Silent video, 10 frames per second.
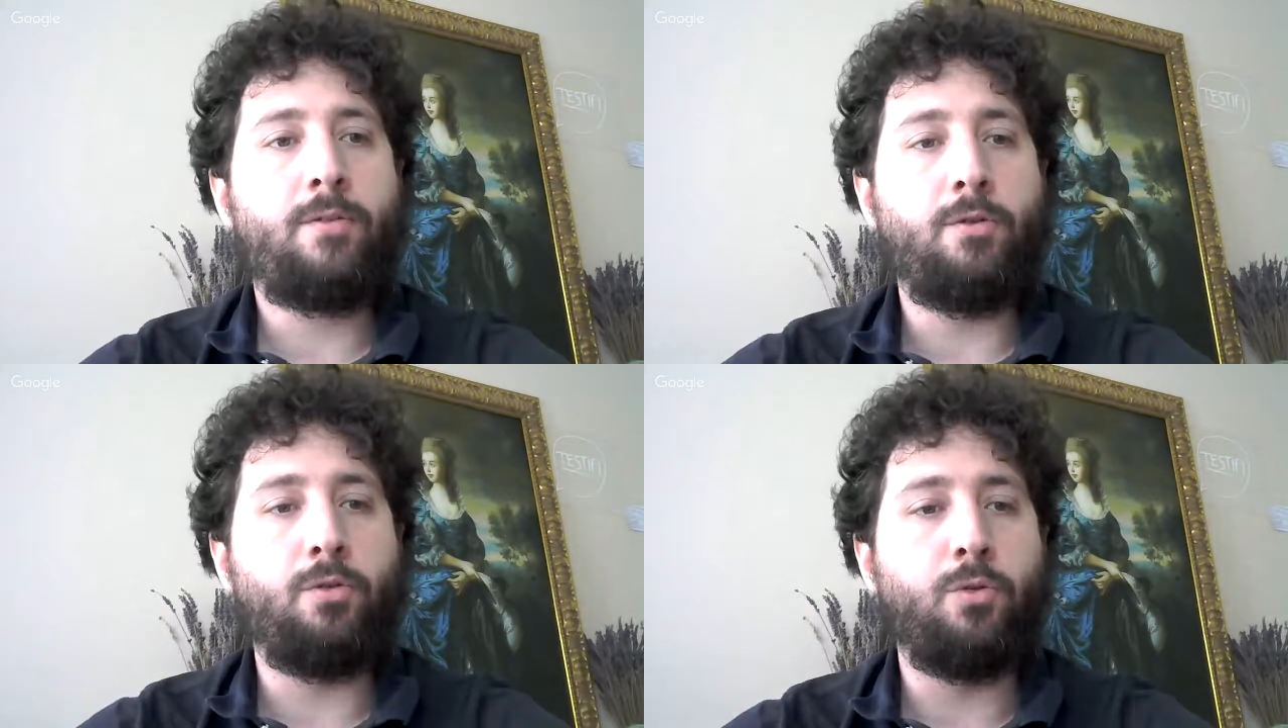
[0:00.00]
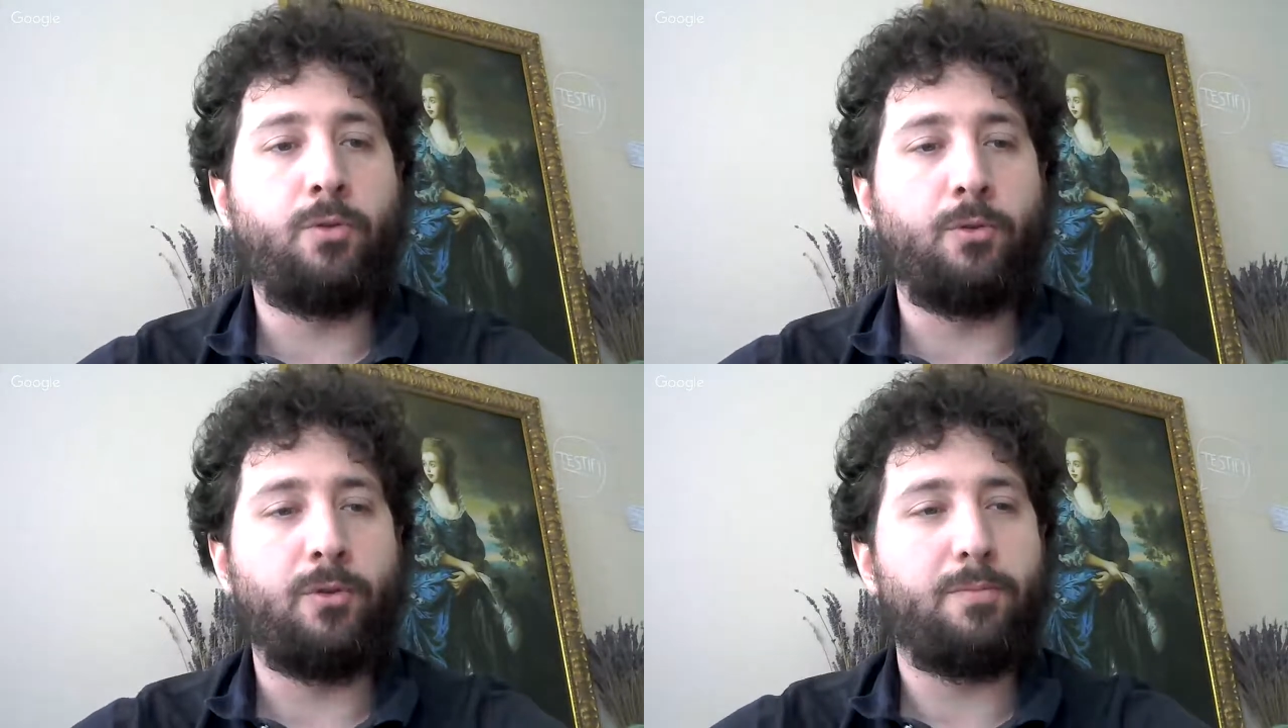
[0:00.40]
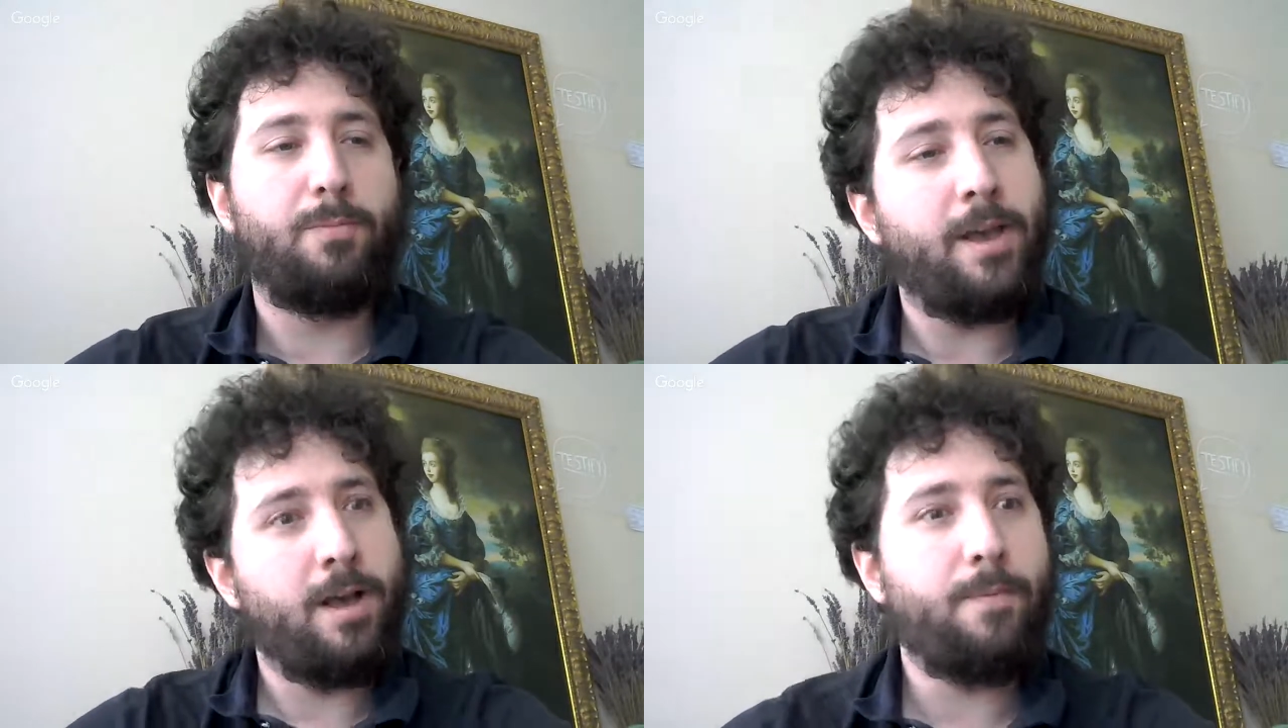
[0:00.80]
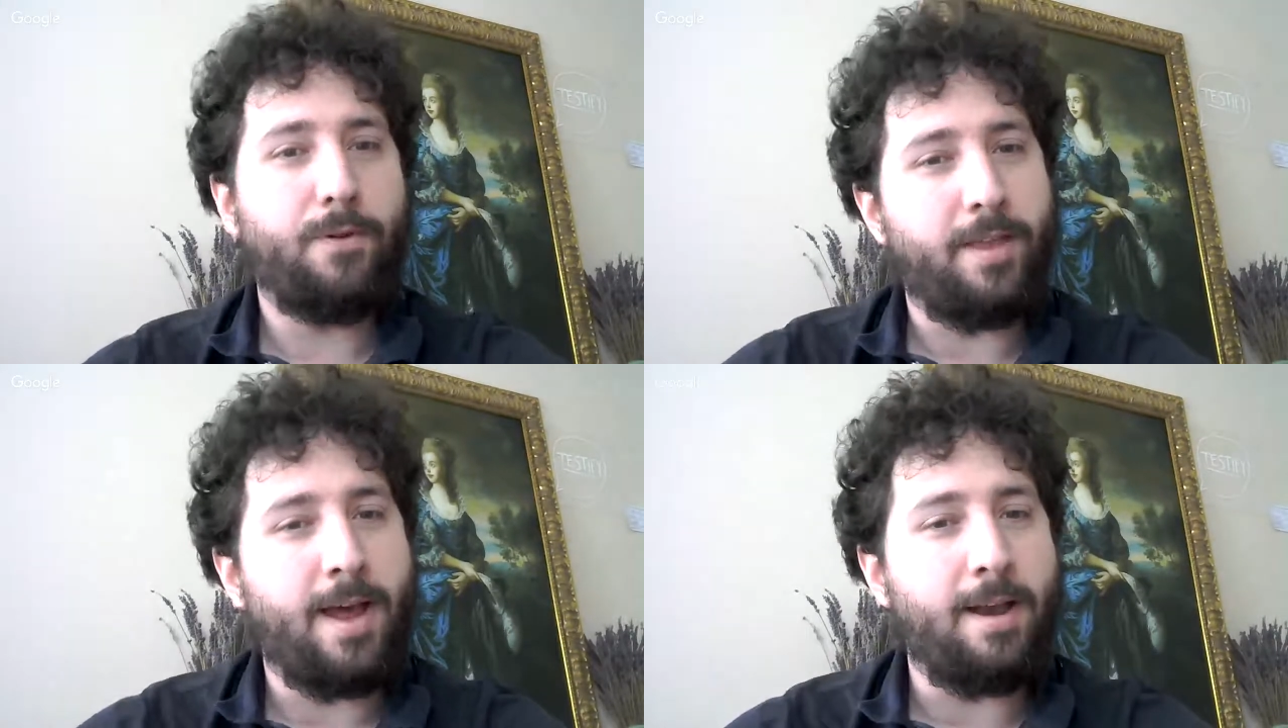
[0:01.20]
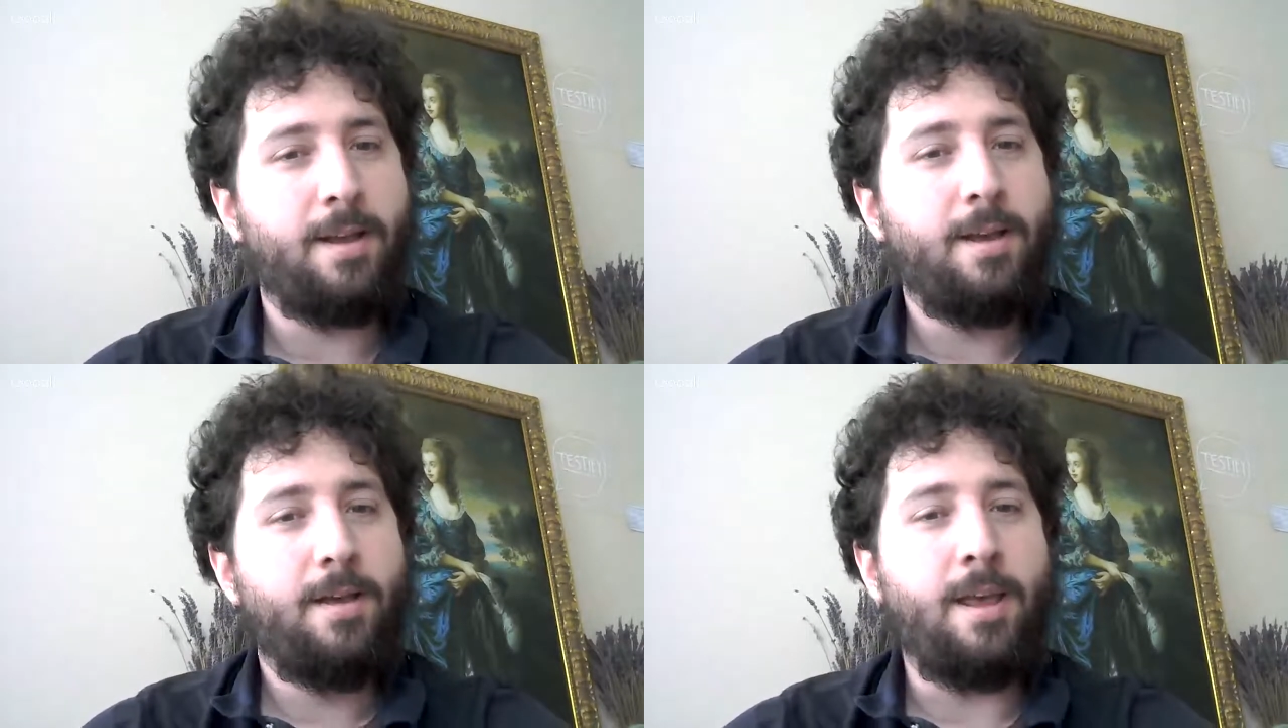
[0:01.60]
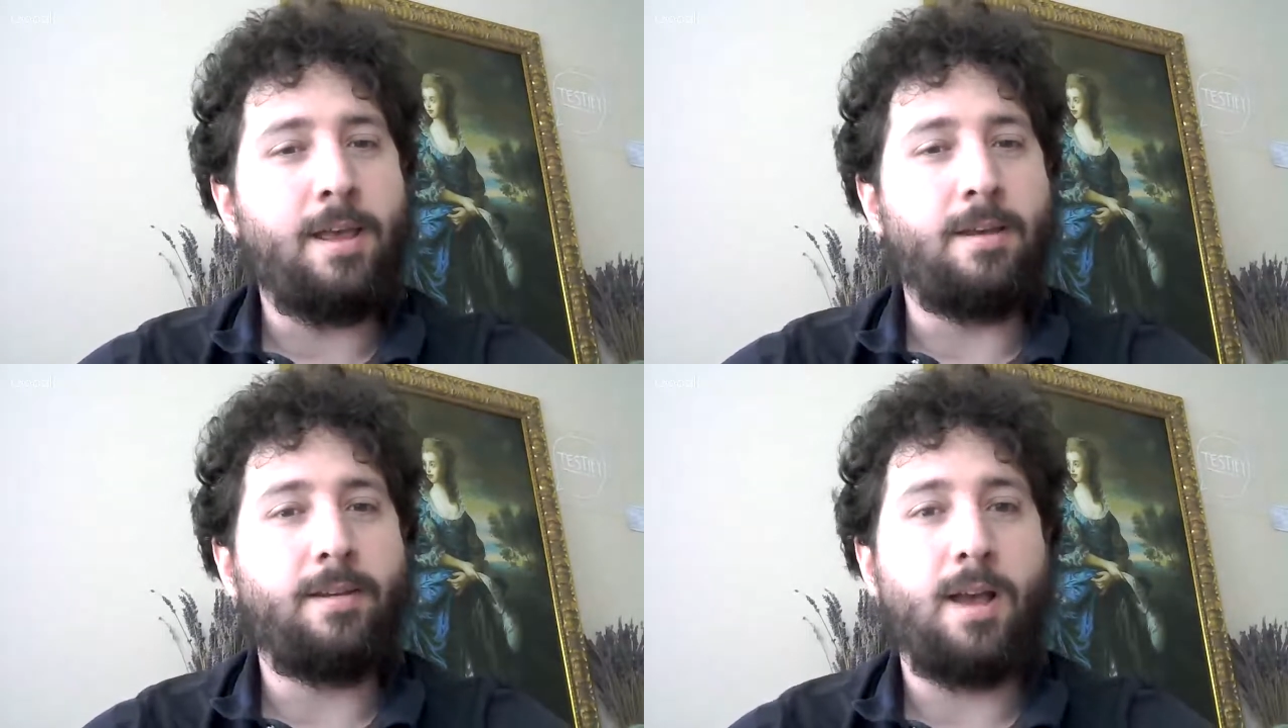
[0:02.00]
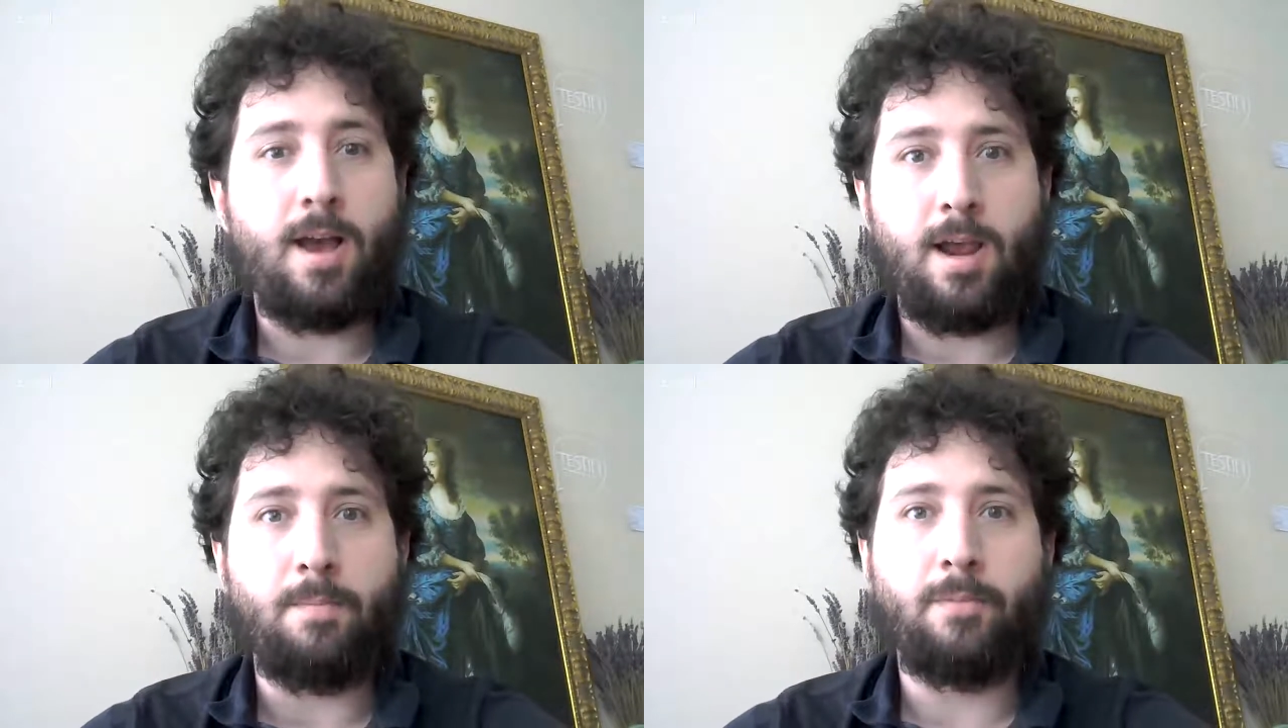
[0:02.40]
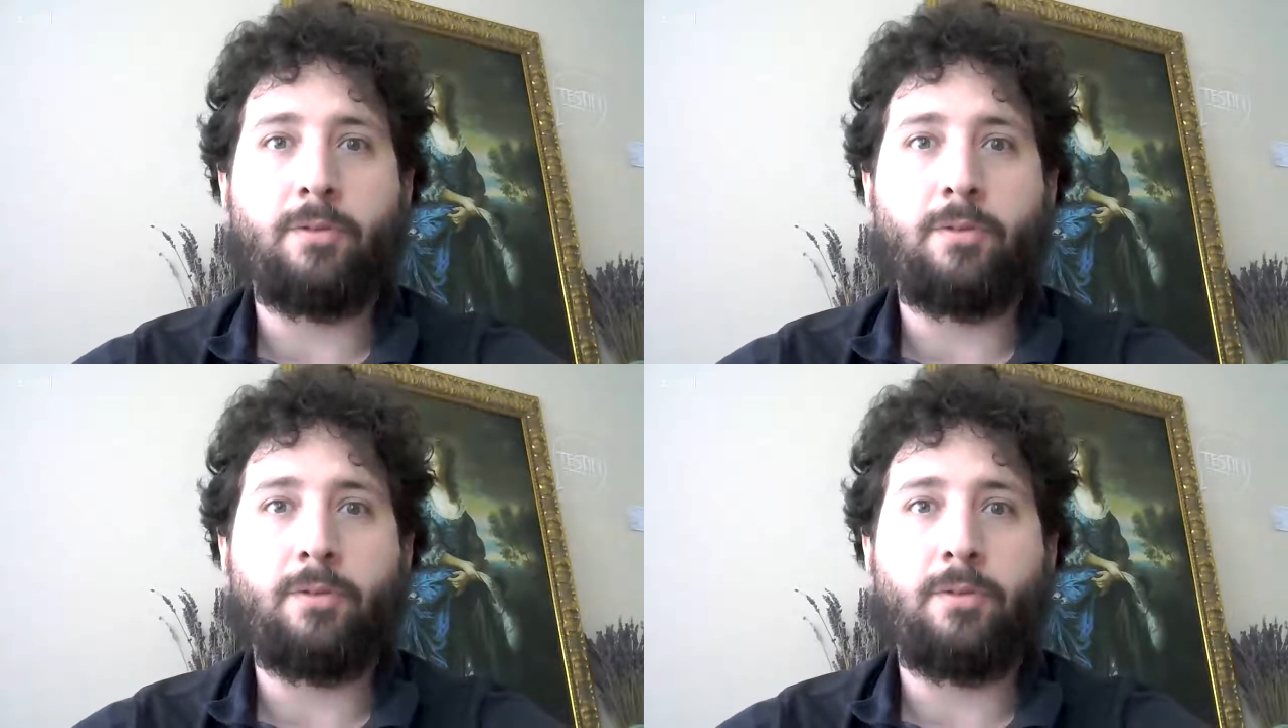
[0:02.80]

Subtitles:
to sort of make up for that in time,